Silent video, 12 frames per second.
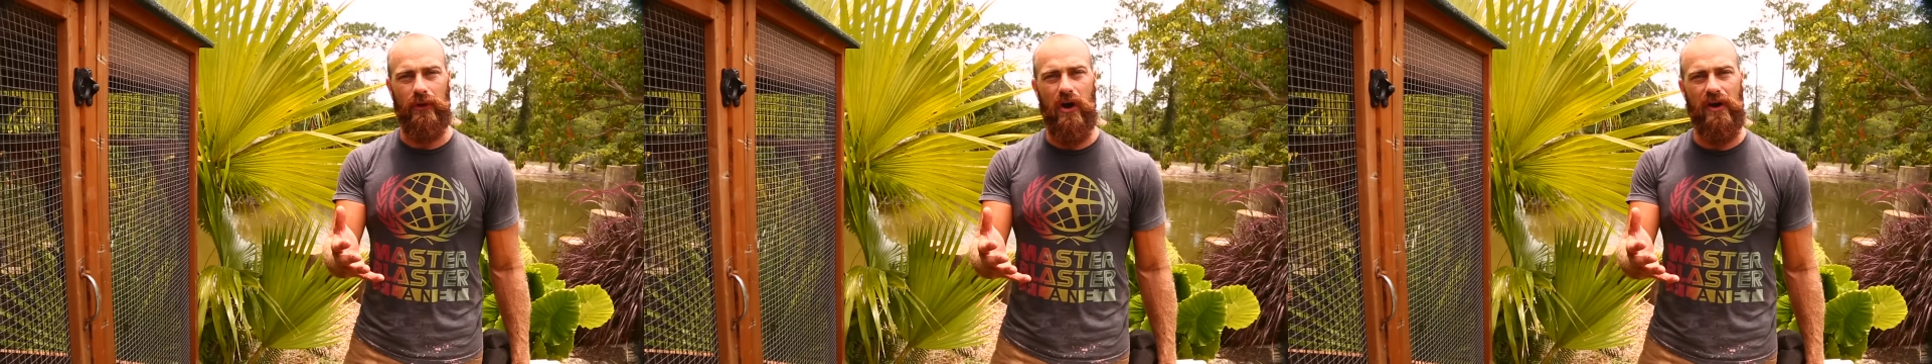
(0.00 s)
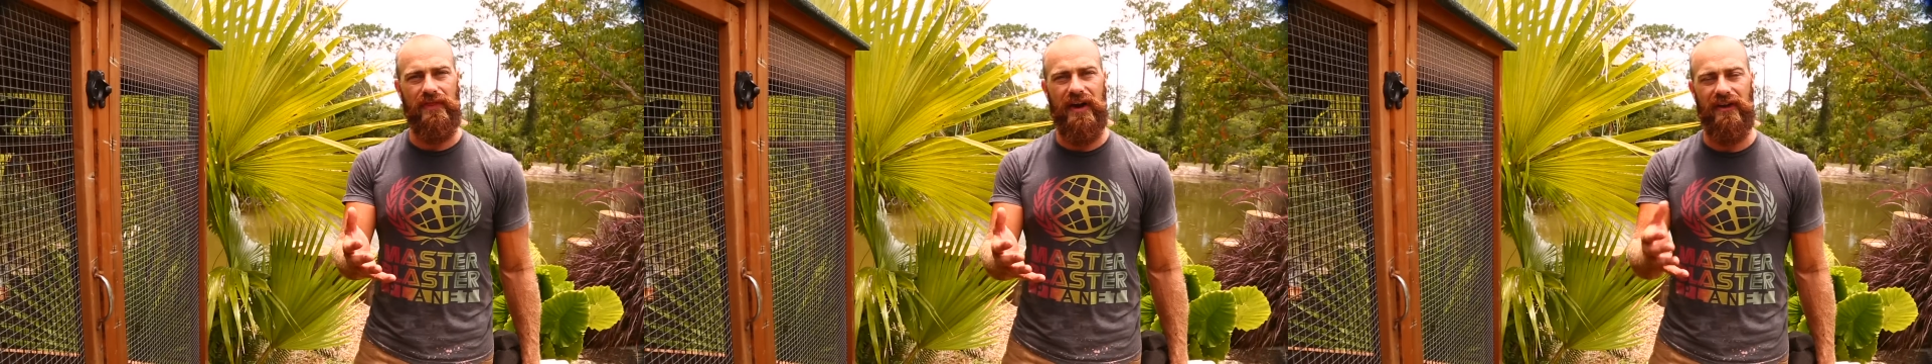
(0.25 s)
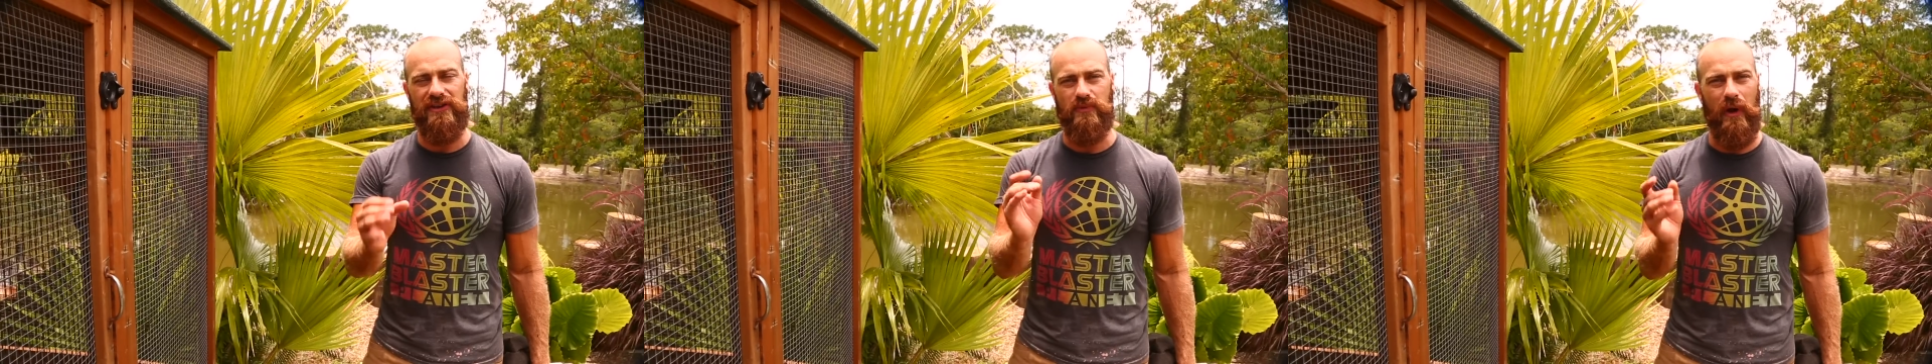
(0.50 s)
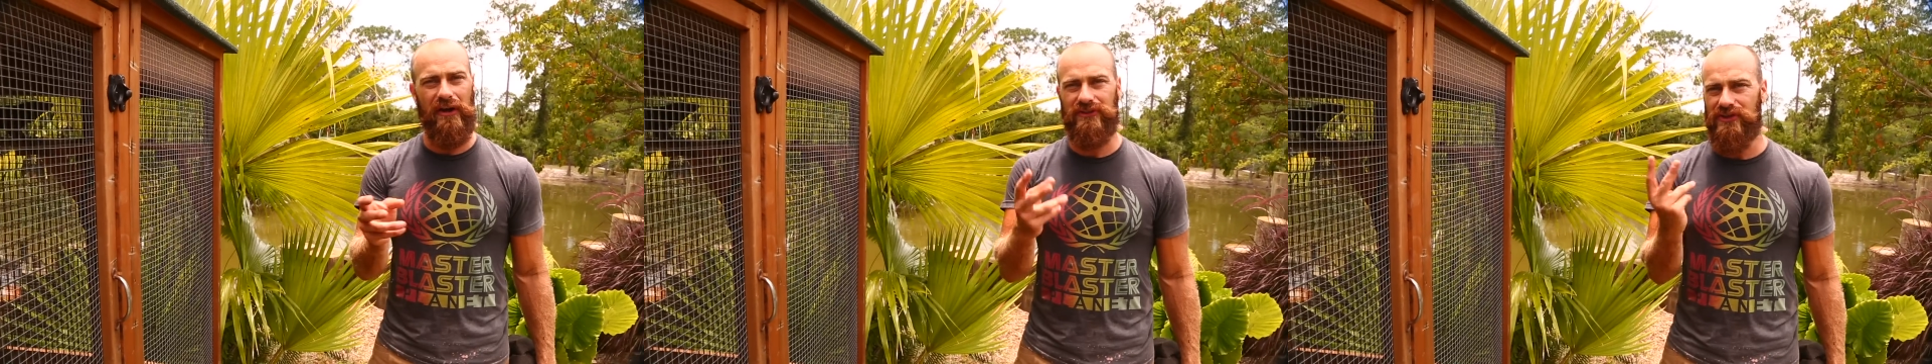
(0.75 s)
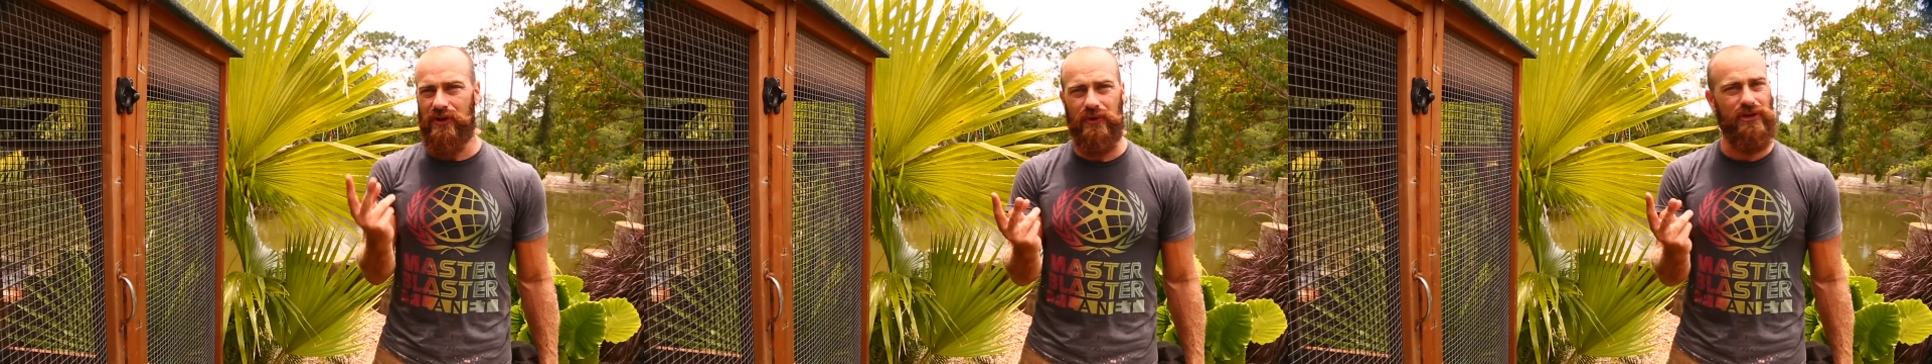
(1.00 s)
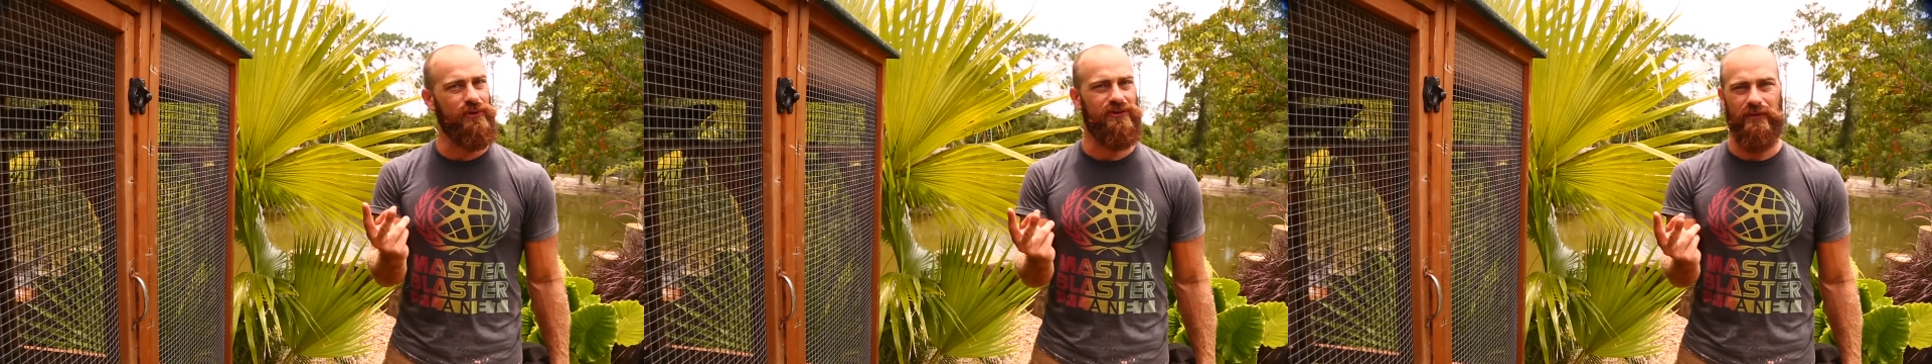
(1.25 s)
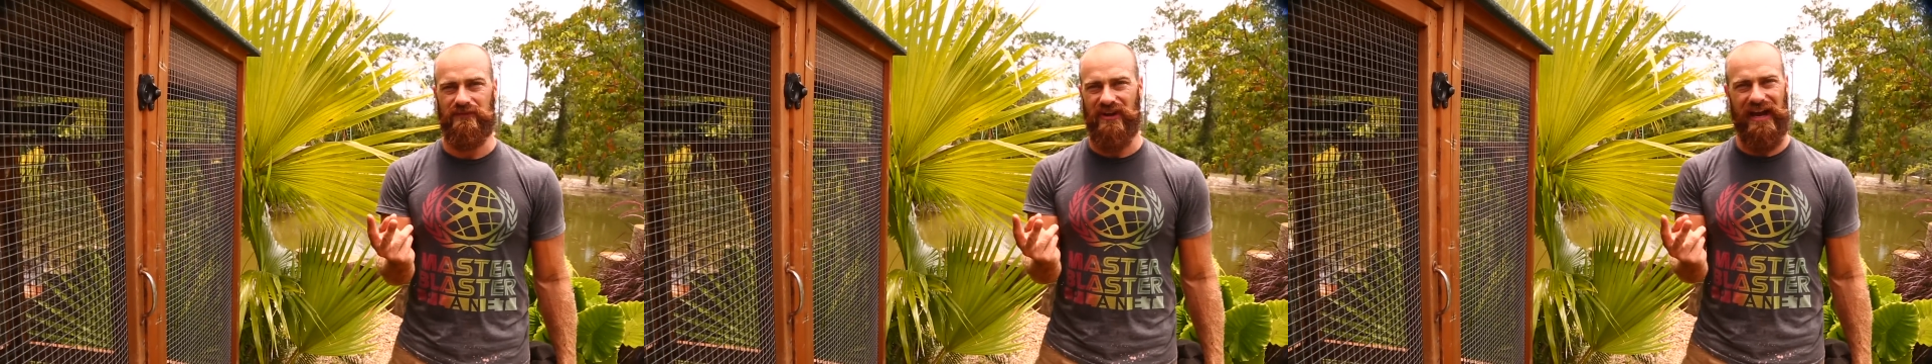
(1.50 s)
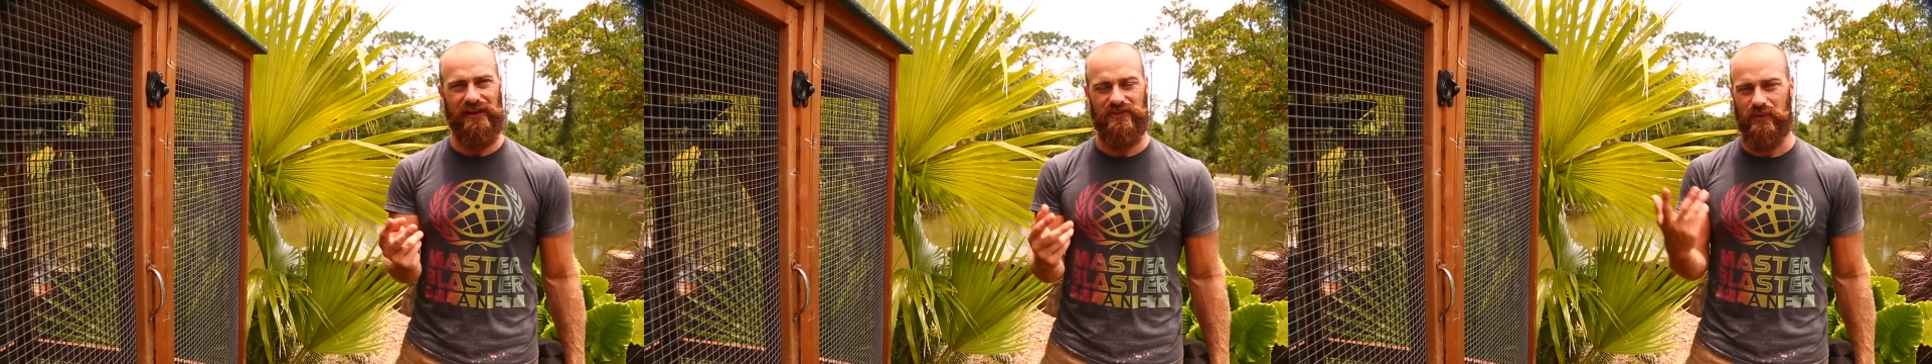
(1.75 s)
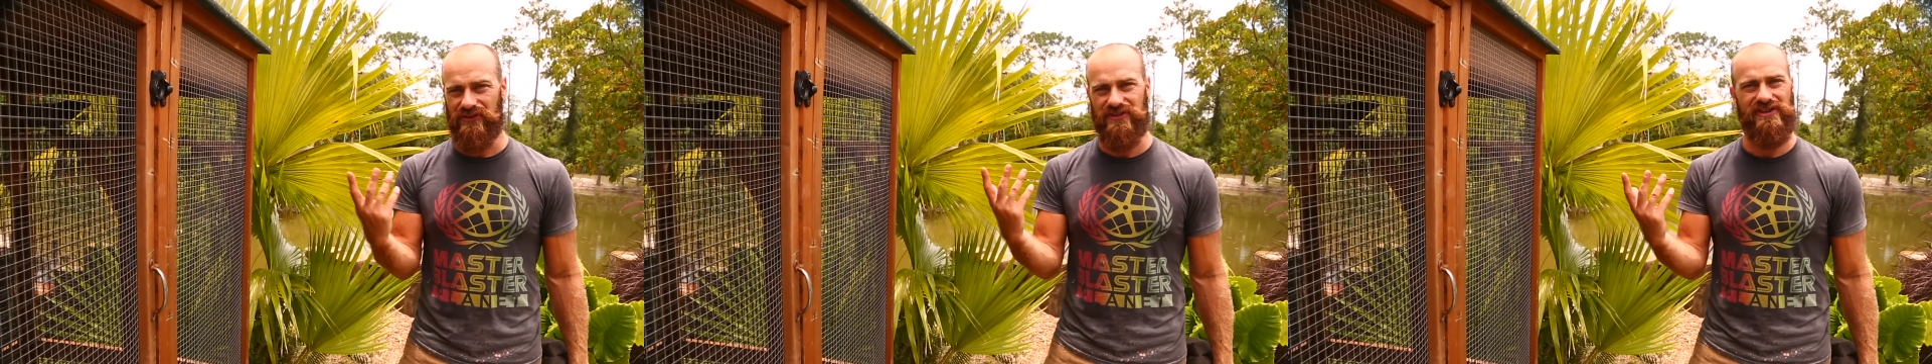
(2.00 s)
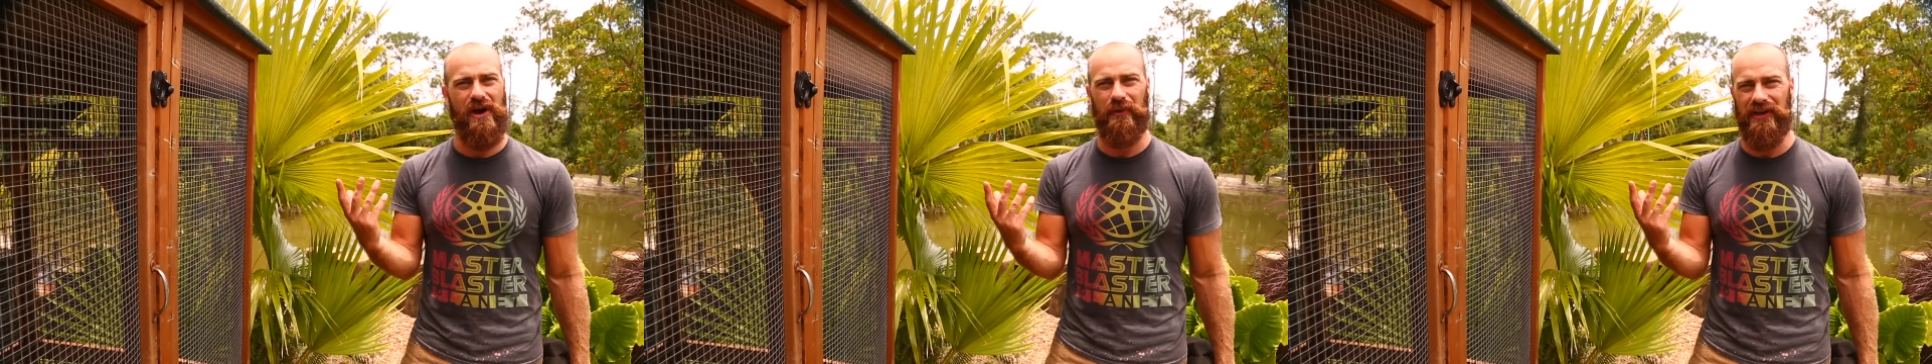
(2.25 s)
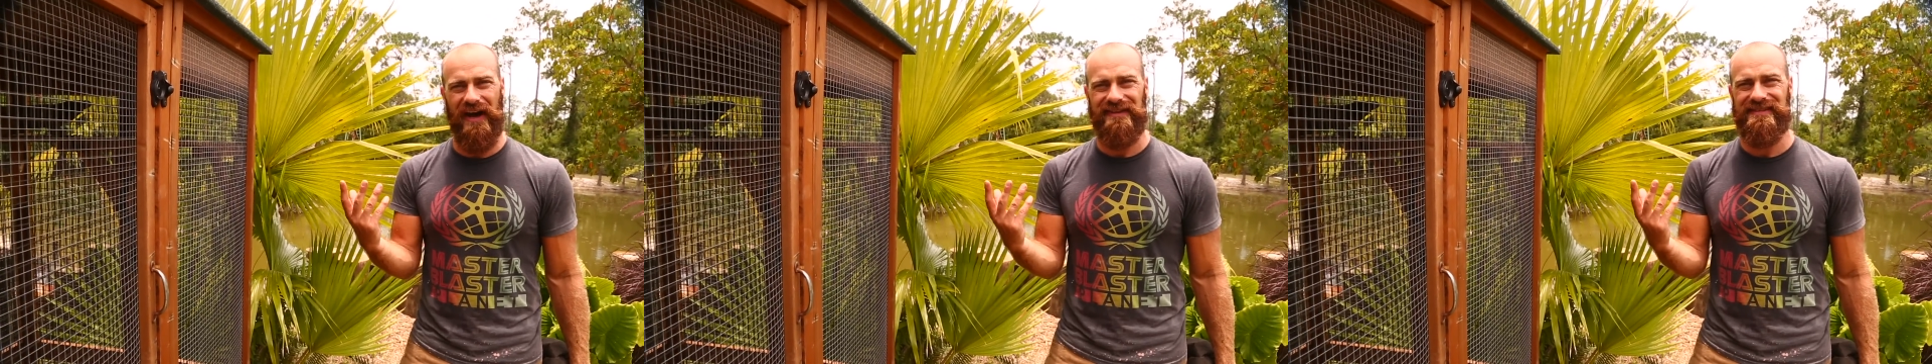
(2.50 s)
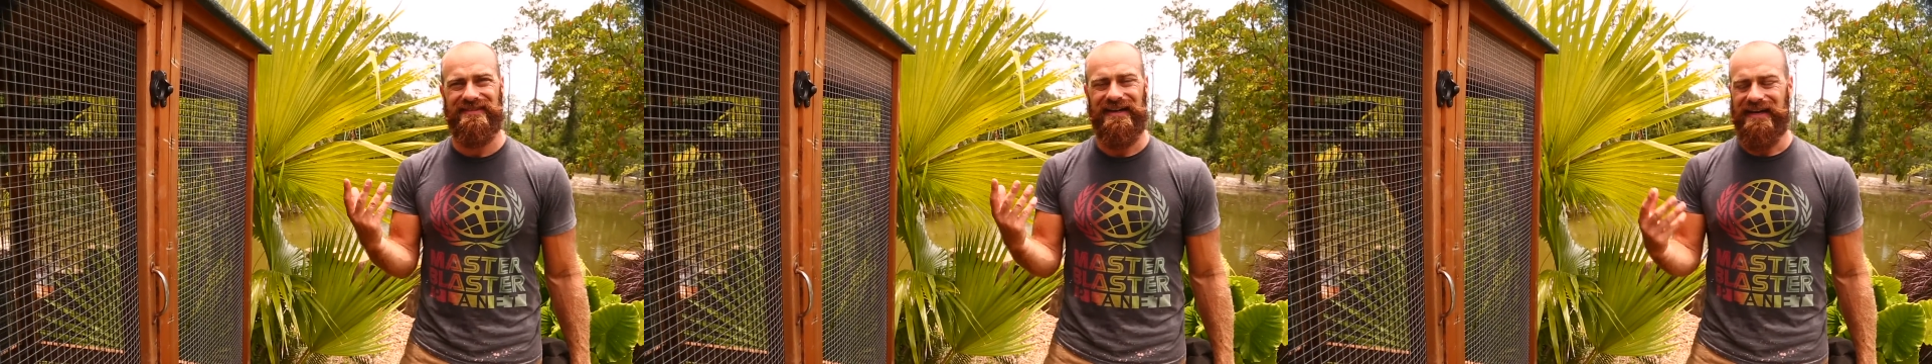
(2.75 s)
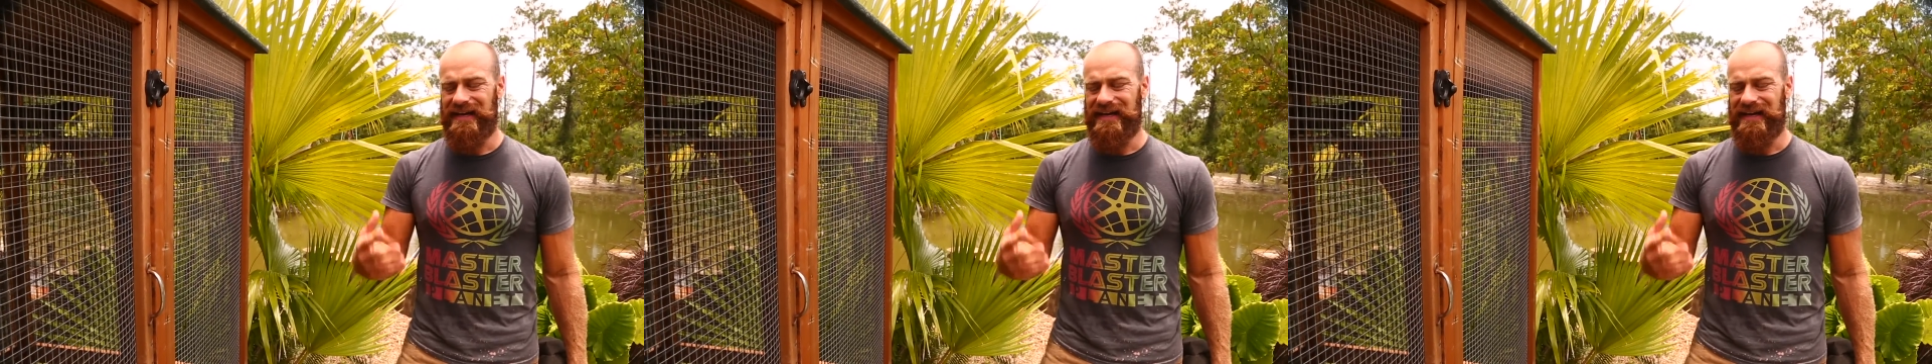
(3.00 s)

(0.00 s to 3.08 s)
along there as well. Two YouTube channels. We're just going nuts.